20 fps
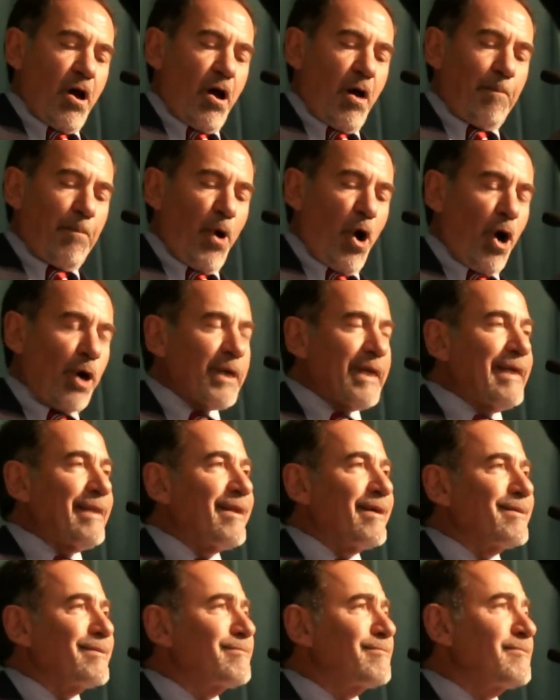A party
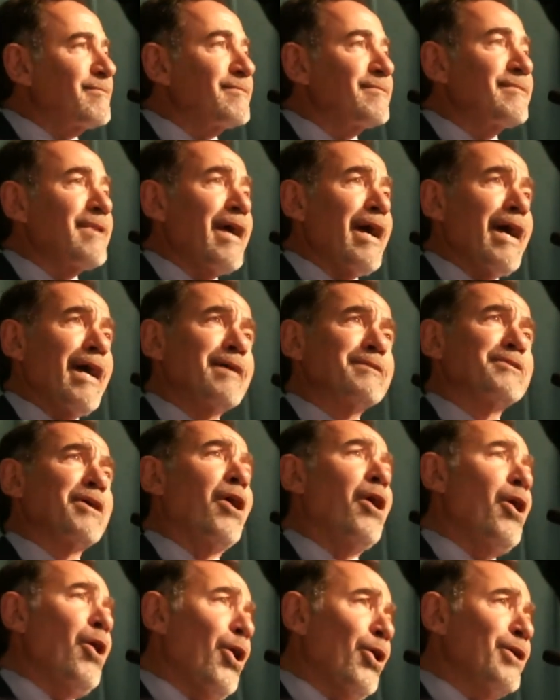that has
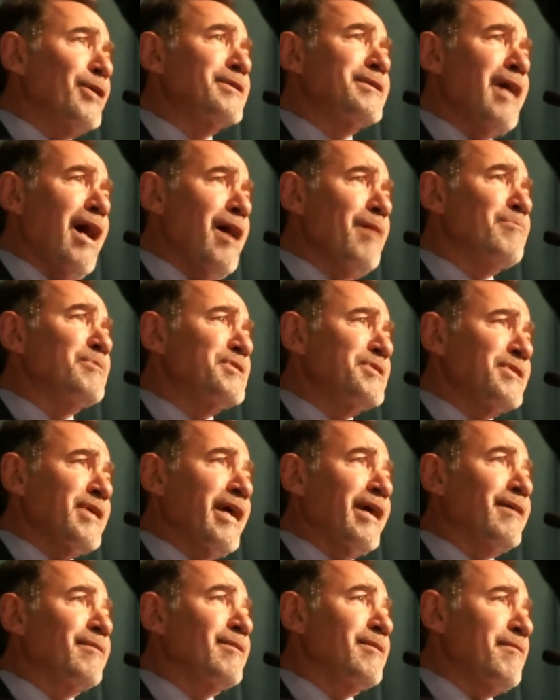a hard time
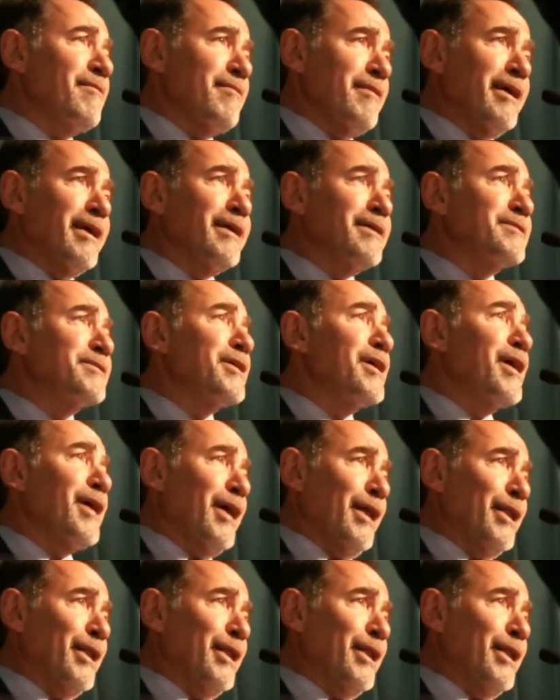saying things